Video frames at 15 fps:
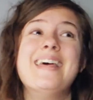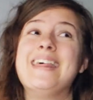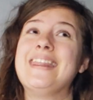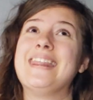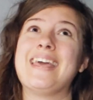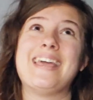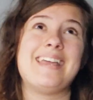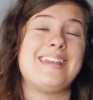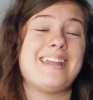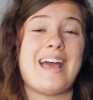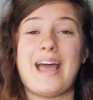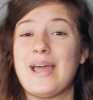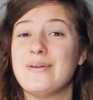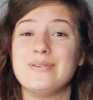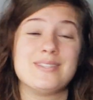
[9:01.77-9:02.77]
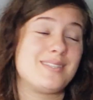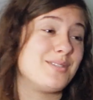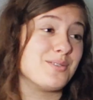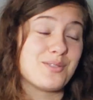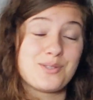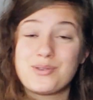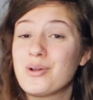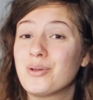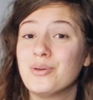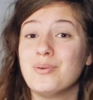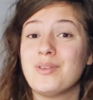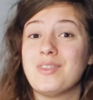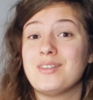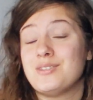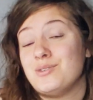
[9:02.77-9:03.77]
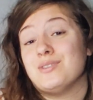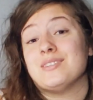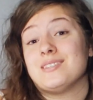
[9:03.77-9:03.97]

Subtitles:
then I would still struggle with it to